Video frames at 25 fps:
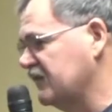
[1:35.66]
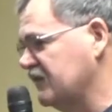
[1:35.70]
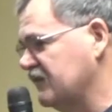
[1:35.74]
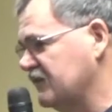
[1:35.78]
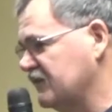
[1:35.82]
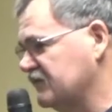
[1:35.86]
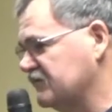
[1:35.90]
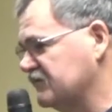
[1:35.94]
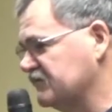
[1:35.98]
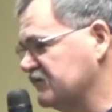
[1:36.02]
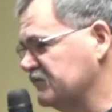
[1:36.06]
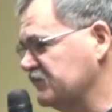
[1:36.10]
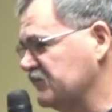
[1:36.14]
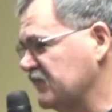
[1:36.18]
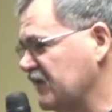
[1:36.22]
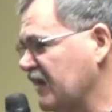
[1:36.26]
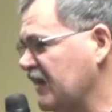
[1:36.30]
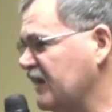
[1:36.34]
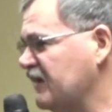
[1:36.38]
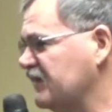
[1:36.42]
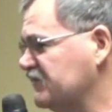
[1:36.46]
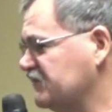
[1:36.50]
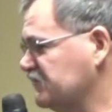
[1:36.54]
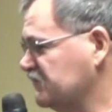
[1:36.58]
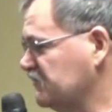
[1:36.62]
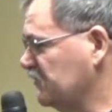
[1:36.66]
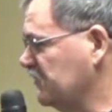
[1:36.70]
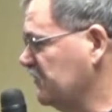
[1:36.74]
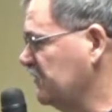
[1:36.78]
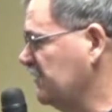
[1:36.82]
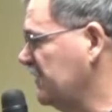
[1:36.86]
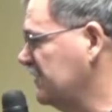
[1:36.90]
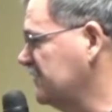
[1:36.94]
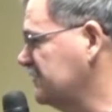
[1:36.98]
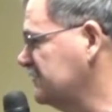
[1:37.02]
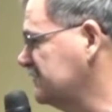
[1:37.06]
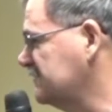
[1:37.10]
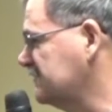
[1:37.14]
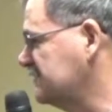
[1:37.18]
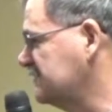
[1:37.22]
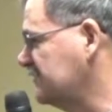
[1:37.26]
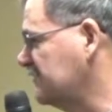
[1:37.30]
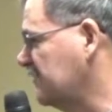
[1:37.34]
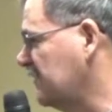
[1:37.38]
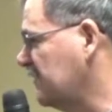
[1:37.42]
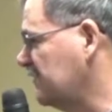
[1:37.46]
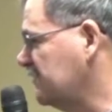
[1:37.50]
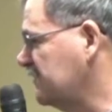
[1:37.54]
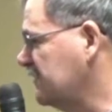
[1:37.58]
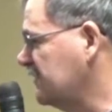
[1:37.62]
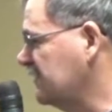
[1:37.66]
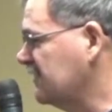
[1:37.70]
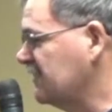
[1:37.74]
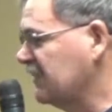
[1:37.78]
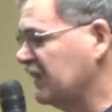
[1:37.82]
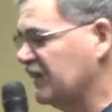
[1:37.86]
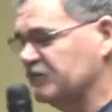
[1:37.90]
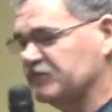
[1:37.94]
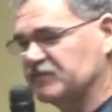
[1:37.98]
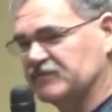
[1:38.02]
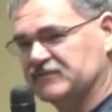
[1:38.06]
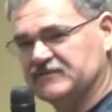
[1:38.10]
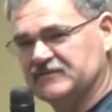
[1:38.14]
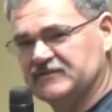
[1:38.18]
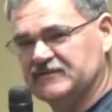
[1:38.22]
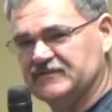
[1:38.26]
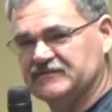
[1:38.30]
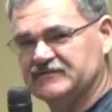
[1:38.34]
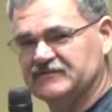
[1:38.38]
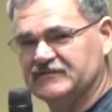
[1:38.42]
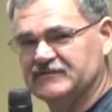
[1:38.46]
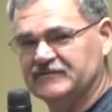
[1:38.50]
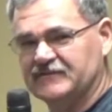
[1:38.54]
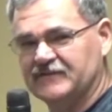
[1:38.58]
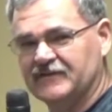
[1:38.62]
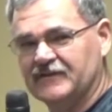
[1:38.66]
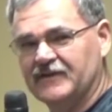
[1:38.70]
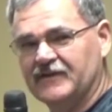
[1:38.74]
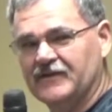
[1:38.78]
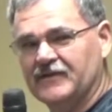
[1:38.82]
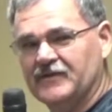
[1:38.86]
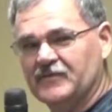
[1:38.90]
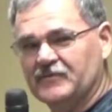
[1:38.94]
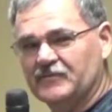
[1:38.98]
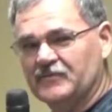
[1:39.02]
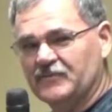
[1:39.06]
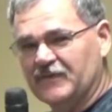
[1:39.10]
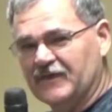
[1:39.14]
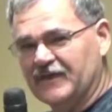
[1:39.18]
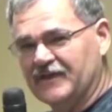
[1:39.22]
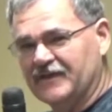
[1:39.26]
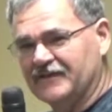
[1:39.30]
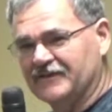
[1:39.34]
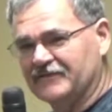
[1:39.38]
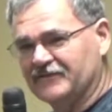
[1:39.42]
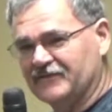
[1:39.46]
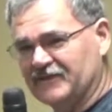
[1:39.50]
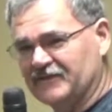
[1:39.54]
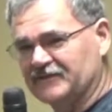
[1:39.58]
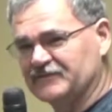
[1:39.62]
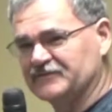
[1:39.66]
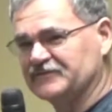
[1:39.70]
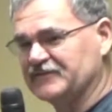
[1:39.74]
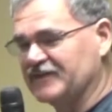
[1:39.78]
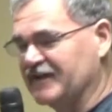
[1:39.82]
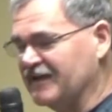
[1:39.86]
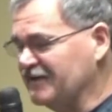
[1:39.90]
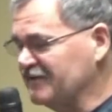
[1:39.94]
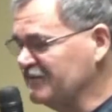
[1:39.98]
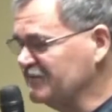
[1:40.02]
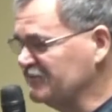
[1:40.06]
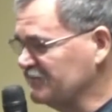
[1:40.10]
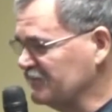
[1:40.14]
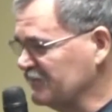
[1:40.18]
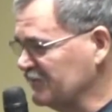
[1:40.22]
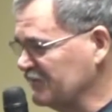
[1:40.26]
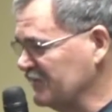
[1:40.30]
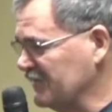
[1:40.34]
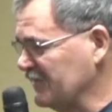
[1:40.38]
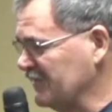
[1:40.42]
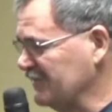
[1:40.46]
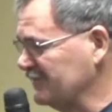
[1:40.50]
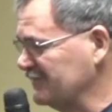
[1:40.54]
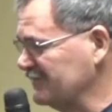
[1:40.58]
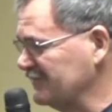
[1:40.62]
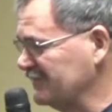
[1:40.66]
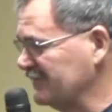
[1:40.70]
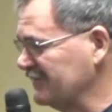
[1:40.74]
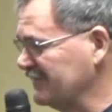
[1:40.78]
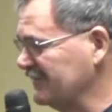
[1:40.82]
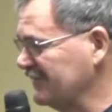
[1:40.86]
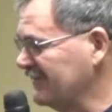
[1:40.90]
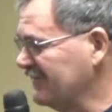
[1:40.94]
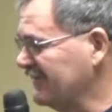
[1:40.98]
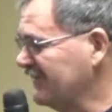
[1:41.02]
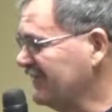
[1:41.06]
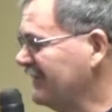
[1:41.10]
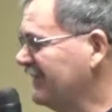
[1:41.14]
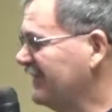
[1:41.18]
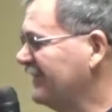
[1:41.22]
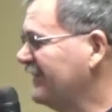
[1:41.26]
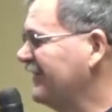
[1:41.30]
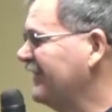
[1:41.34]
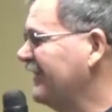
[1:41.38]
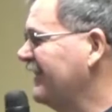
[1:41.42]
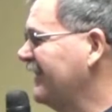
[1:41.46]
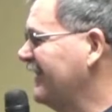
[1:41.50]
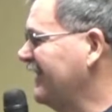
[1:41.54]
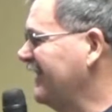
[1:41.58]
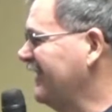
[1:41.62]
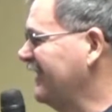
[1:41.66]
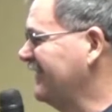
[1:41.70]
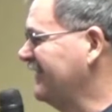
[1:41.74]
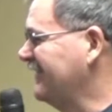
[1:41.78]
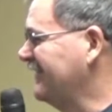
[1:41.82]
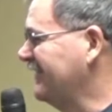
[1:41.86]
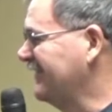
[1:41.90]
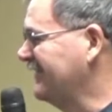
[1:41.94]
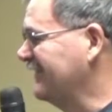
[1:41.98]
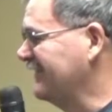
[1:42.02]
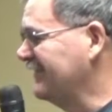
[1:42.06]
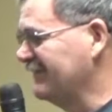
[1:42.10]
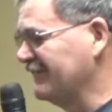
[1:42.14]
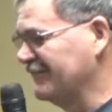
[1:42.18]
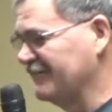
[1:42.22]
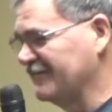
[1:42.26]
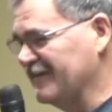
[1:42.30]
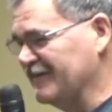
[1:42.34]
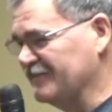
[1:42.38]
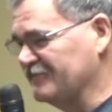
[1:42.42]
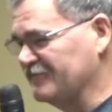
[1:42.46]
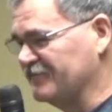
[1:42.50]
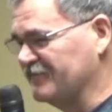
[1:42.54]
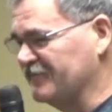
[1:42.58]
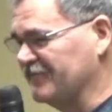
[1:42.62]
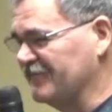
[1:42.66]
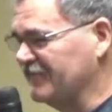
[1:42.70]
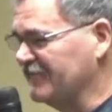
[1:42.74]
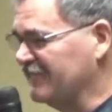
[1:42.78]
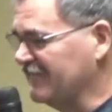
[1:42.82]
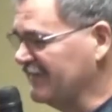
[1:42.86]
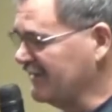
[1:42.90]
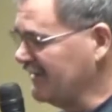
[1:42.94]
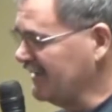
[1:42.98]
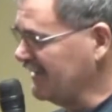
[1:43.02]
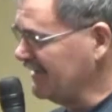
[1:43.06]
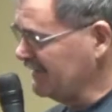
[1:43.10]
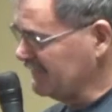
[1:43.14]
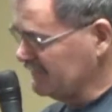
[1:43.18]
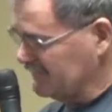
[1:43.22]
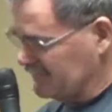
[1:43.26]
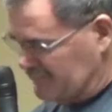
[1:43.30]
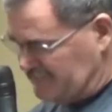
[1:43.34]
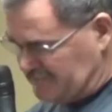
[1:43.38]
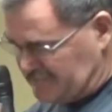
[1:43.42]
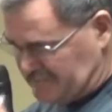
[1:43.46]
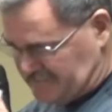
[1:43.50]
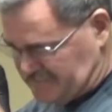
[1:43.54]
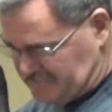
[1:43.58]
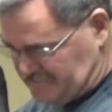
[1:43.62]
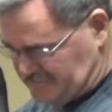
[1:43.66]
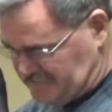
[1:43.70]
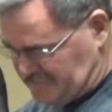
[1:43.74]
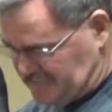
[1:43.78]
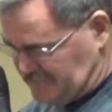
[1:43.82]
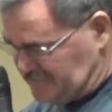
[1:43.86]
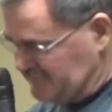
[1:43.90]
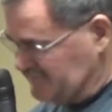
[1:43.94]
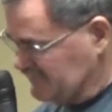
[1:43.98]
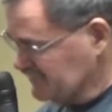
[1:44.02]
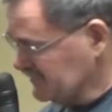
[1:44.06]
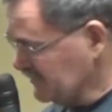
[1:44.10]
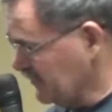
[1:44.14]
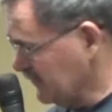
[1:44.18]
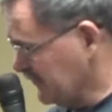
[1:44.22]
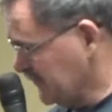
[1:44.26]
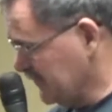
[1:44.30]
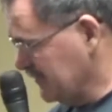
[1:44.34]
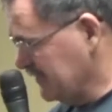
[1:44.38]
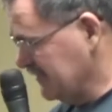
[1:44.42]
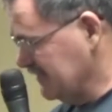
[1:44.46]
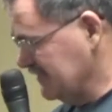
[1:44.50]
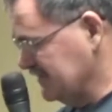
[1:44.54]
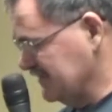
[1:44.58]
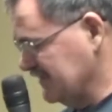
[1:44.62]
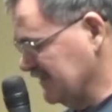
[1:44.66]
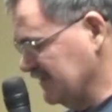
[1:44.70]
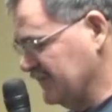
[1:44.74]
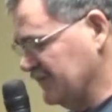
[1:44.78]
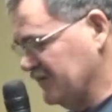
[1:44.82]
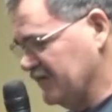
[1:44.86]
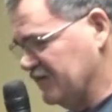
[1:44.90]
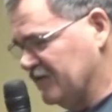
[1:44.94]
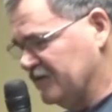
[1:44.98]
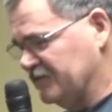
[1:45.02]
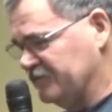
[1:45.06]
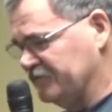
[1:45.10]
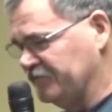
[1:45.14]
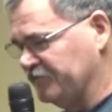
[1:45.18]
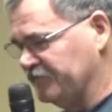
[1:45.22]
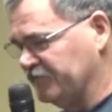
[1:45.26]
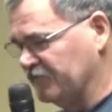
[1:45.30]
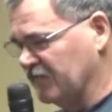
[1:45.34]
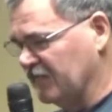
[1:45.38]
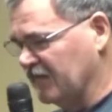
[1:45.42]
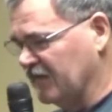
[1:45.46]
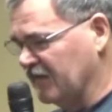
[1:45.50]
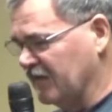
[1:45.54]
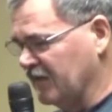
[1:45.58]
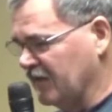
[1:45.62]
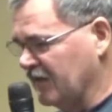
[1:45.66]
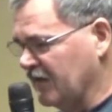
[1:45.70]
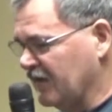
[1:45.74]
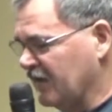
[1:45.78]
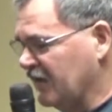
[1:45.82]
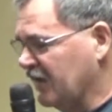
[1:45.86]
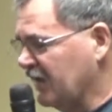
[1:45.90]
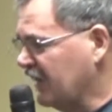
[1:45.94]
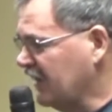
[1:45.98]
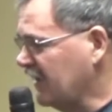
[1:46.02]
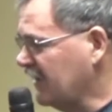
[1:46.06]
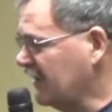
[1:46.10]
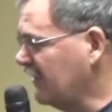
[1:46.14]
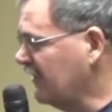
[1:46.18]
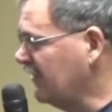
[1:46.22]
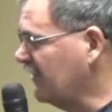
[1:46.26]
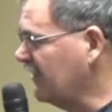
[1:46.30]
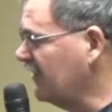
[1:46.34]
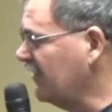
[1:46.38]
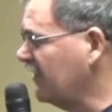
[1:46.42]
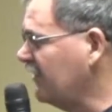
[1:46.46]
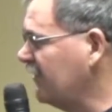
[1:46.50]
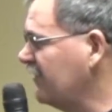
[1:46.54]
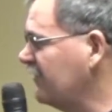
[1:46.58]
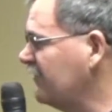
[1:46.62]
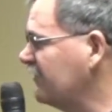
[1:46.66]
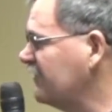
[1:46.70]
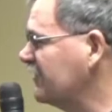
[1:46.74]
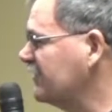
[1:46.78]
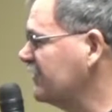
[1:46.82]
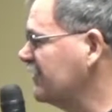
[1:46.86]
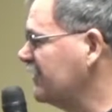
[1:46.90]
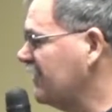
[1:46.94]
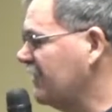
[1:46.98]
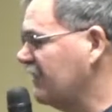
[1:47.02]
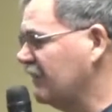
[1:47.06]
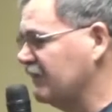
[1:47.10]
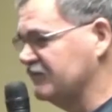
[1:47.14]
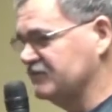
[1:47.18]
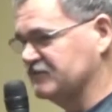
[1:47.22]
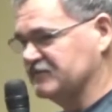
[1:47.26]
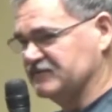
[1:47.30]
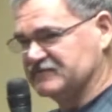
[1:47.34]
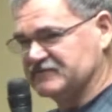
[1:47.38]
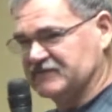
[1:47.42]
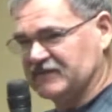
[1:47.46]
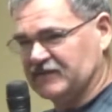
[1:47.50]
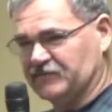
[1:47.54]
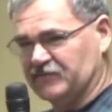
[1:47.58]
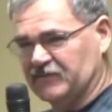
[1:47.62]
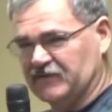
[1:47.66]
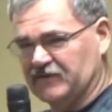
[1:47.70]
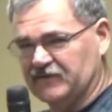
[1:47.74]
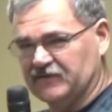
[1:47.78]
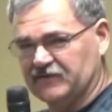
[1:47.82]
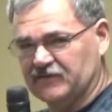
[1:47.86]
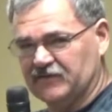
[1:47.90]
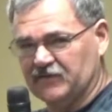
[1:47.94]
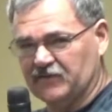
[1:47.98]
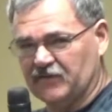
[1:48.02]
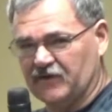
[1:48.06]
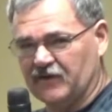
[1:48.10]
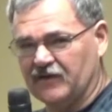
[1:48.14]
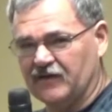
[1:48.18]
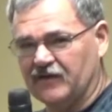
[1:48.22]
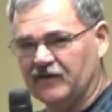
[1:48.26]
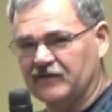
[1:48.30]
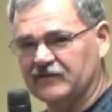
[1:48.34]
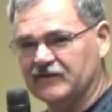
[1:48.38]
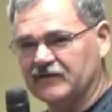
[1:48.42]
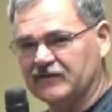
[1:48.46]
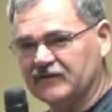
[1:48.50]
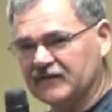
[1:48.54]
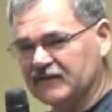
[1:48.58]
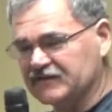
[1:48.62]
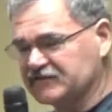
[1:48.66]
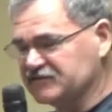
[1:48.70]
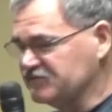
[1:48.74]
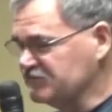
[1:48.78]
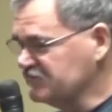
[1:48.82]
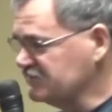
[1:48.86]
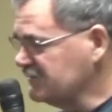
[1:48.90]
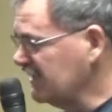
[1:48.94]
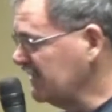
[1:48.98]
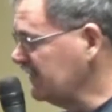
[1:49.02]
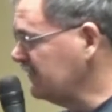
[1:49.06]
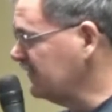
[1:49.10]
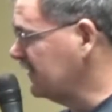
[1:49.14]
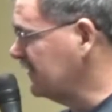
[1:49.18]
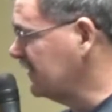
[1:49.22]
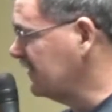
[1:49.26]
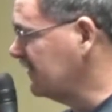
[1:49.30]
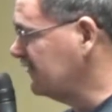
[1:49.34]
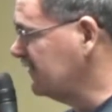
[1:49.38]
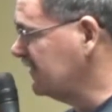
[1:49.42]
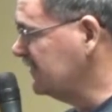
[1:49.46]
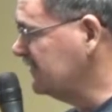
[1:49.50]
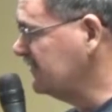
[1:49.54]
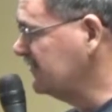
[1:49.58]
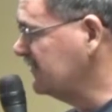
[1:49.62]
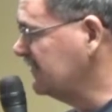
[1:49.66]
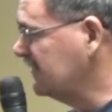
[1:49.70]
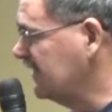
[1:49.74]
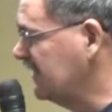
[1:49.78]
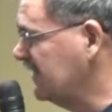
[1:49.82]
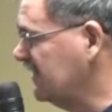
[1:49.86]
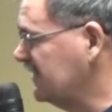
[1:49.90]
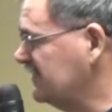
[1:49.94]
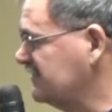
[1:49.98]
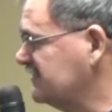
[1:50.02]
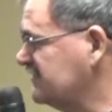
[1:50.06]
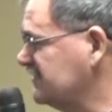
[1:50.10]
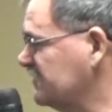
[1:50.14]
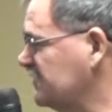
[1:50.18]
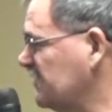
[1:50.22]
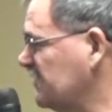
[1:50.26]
hit some dinosaur bones. What would the composition be of those dinosaur bones? And the guy up there, the chauffeur, he said, you know, at all the colleges I've been to and all the lectures I've given, that is the